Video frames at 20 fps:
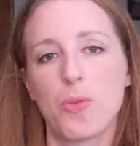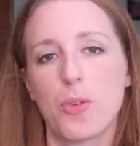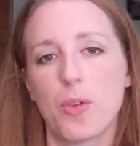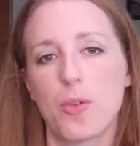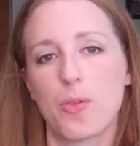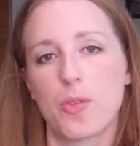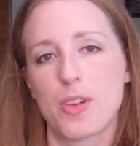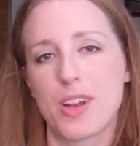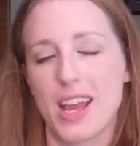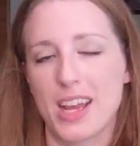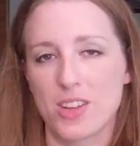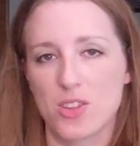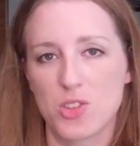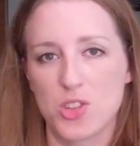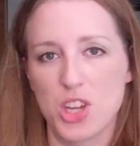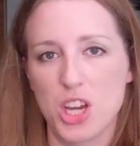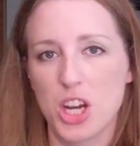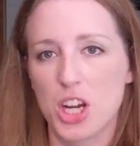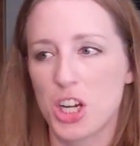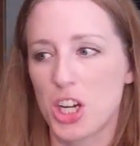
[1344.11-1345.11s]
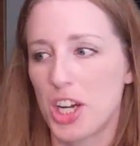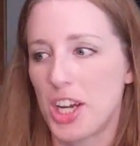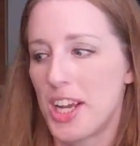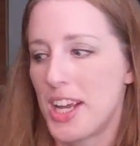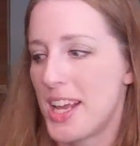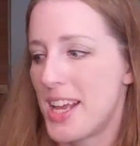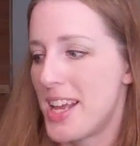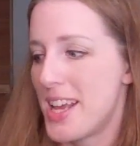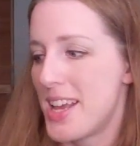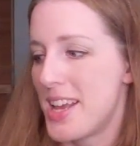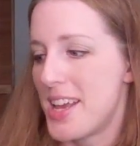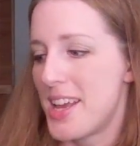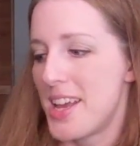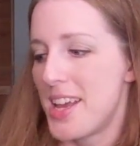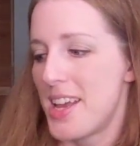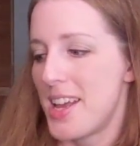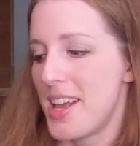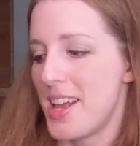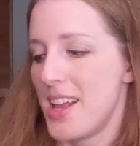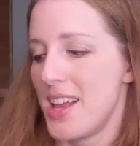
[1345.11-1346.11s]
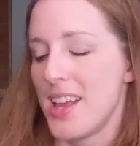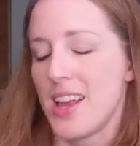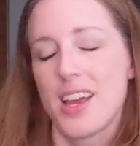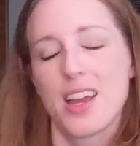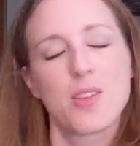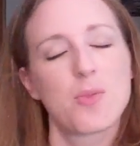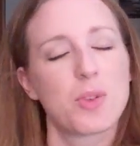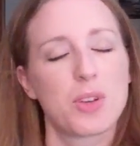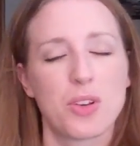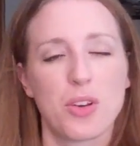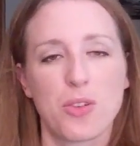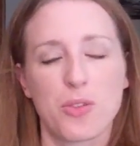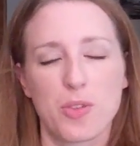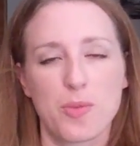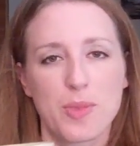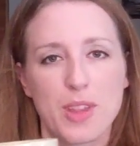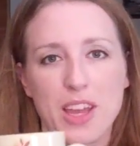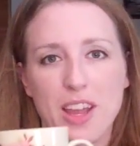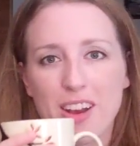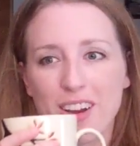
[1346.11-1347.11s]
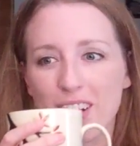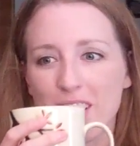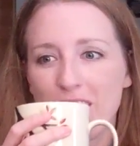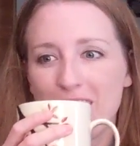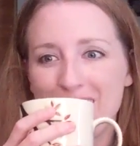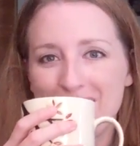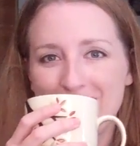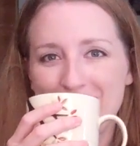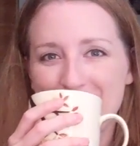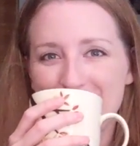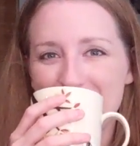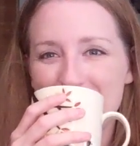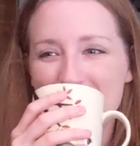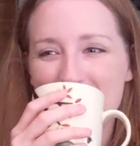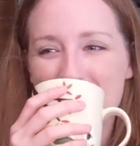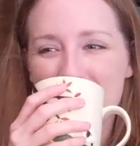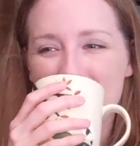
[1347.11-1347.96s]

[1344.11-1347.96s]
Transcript: I'm hopeful for next year, and we'll go from there.